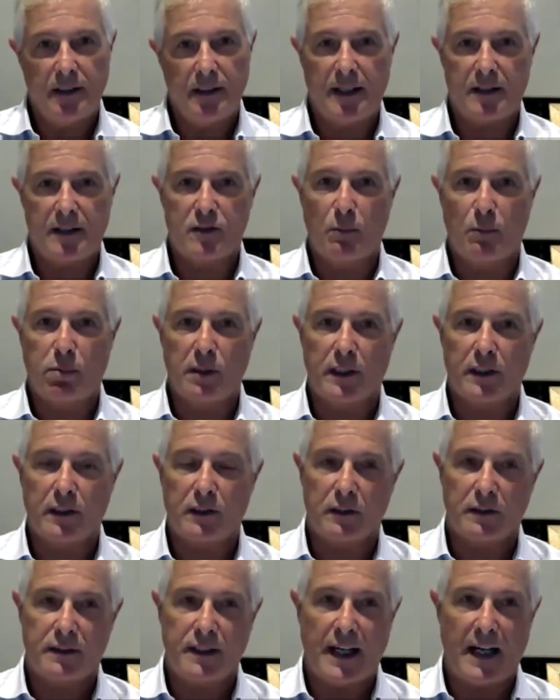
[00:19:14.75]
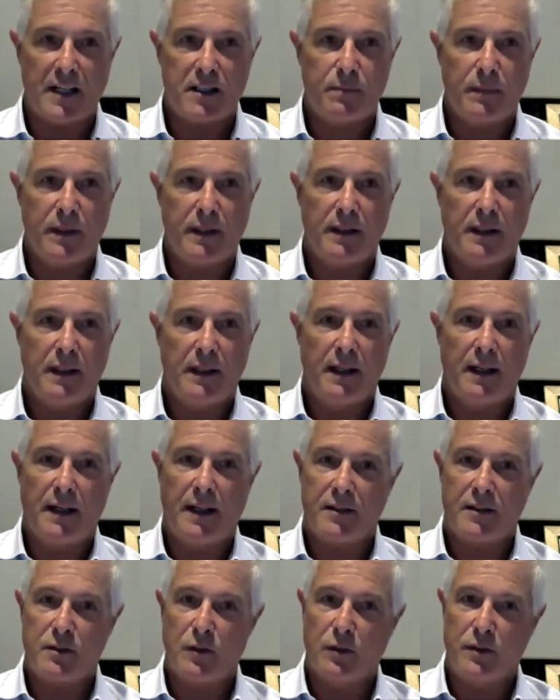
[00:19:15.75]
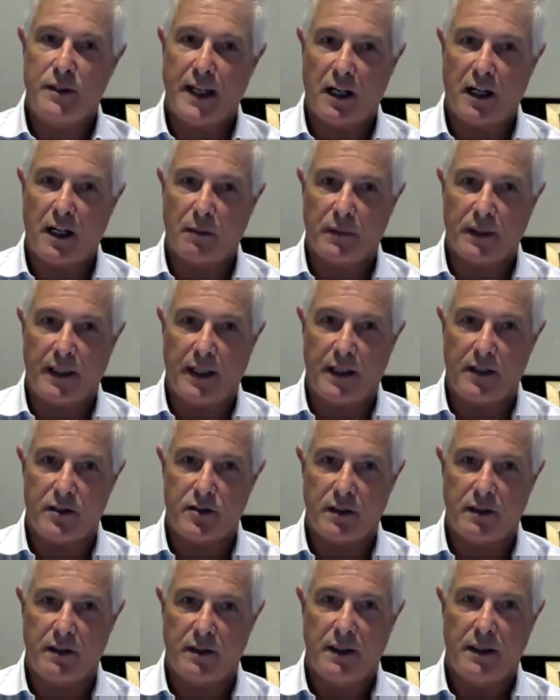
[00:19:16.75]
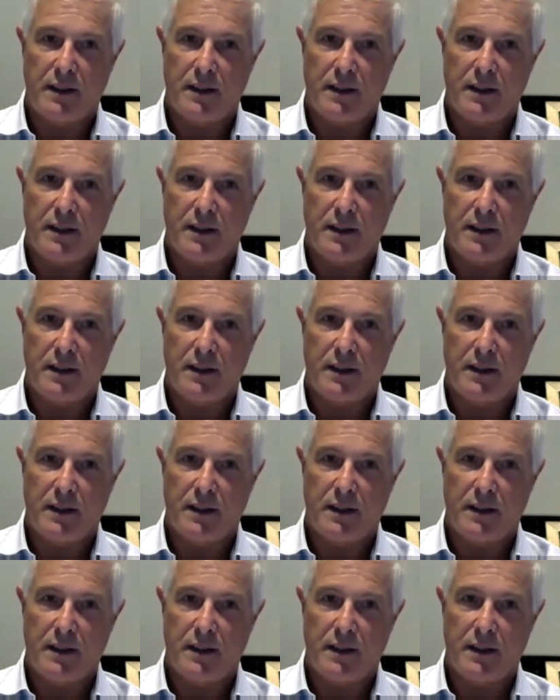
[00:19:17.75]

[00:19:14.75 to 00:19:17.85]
It has no political attachment, and it has no debt obligation.